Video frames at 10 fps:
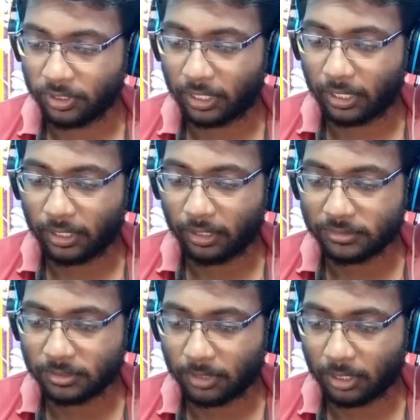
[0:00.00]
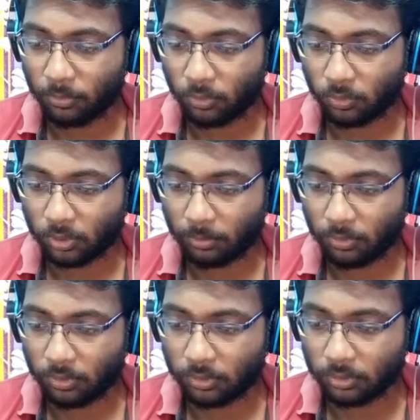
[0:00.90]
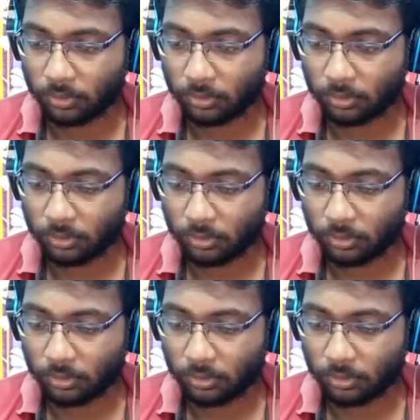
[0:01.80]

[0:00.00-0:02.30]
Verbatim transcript: Yuri, I have some ammo. Come on.